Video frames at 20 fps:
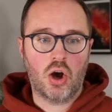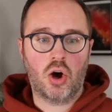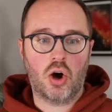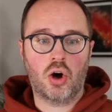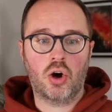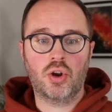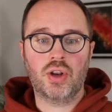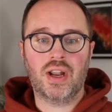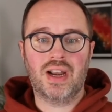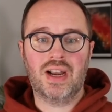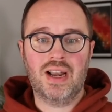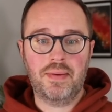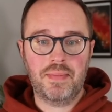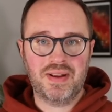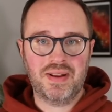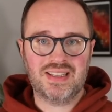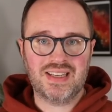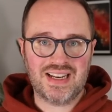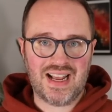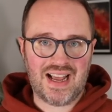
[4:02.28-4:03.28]
on
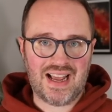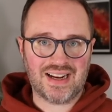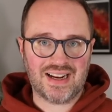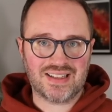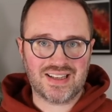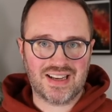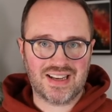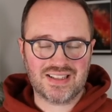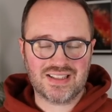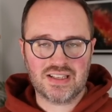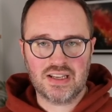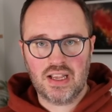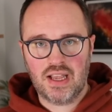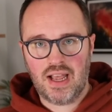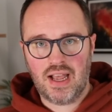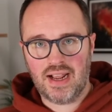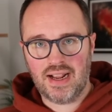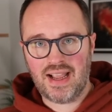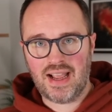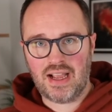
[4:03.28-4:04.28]
limited access
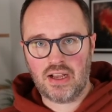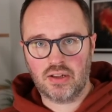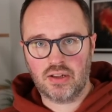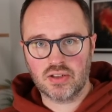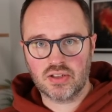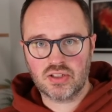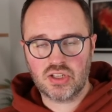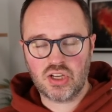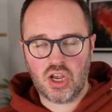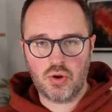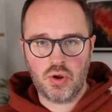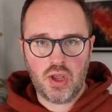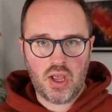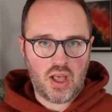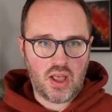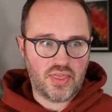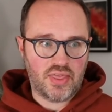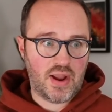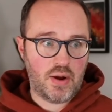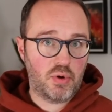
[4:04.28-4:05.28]
accounts. So
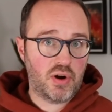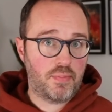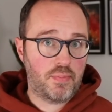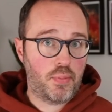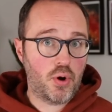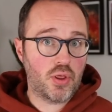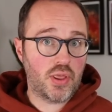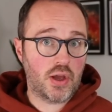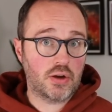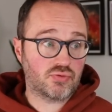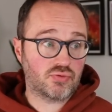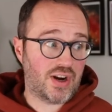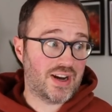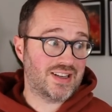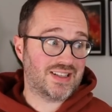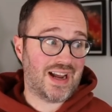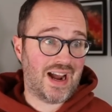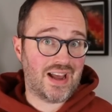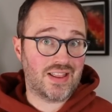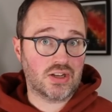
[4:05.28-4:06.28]
they would have put those
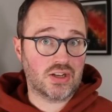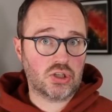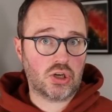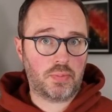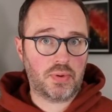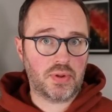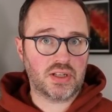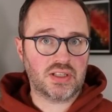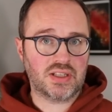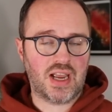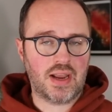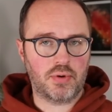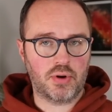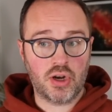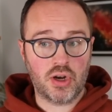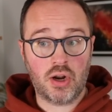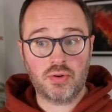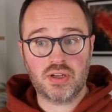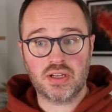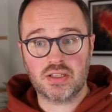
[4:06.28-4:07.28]
rates at the top of the table.
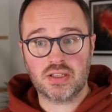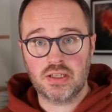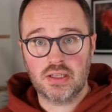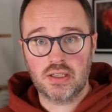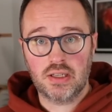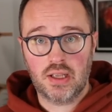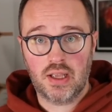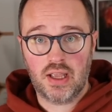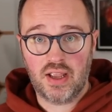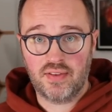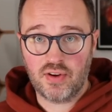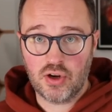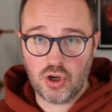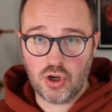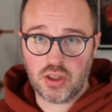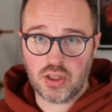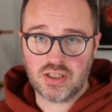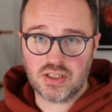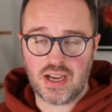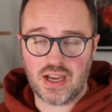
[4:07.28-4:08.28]
You notice if you look
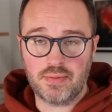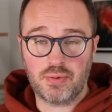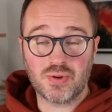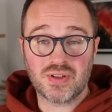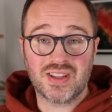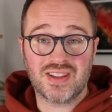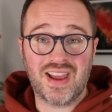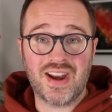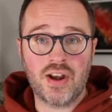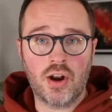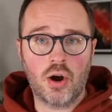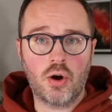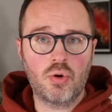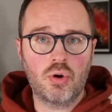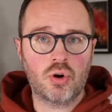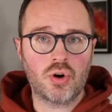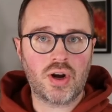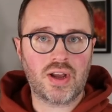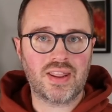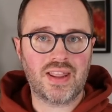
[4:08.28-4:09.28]
at the tables, they're no
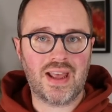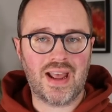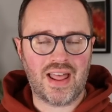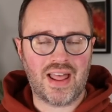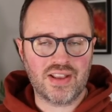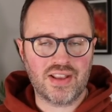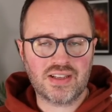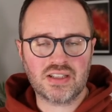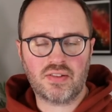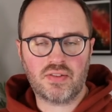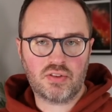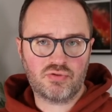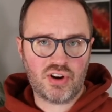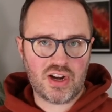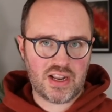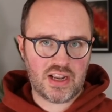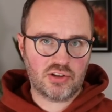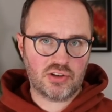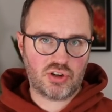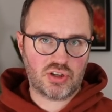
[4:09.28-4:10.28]
longer there. And this is something
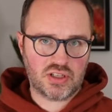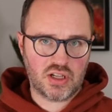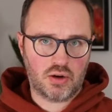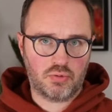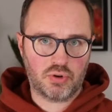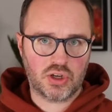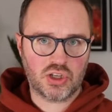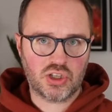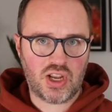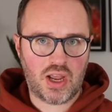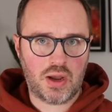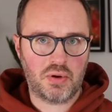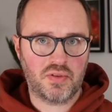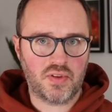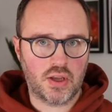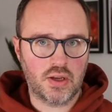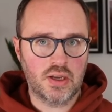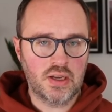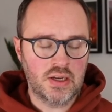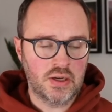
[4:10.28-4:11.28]
really interesting I want to share with
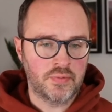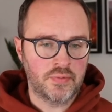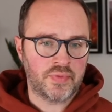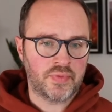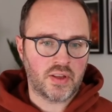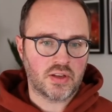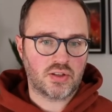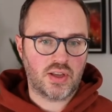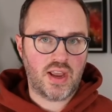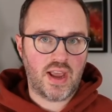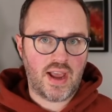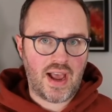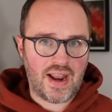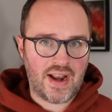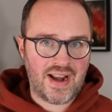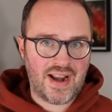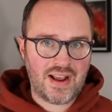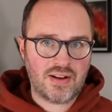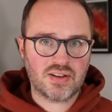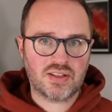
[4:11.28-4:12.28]
you. So they
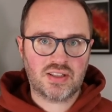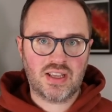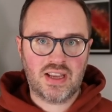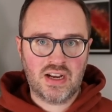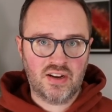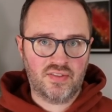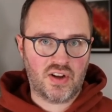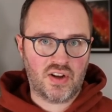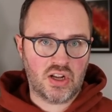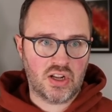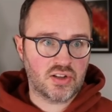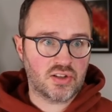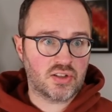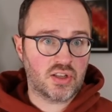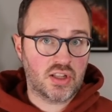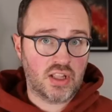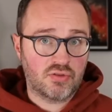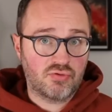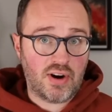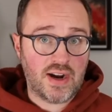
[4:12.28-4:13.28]
announced in advance
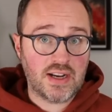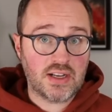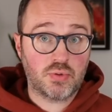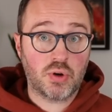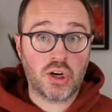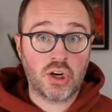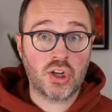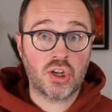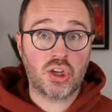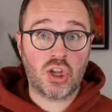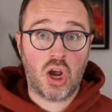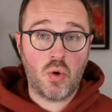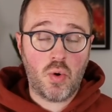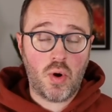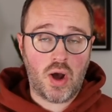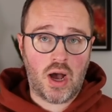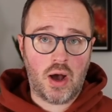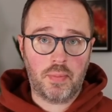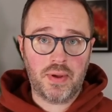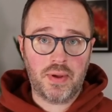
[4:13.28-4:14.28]
that their rates were going to go
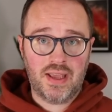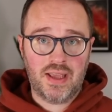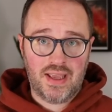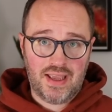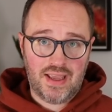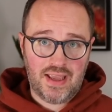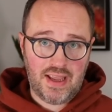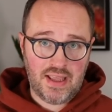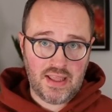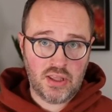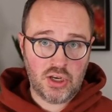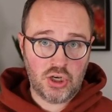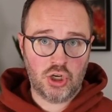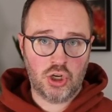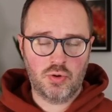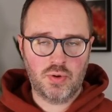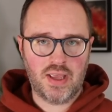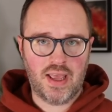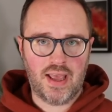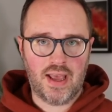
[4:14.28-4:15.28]
up in the
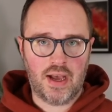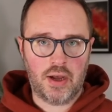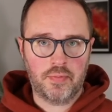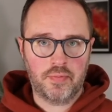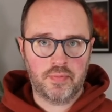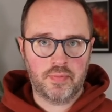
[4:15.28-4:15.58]
new year.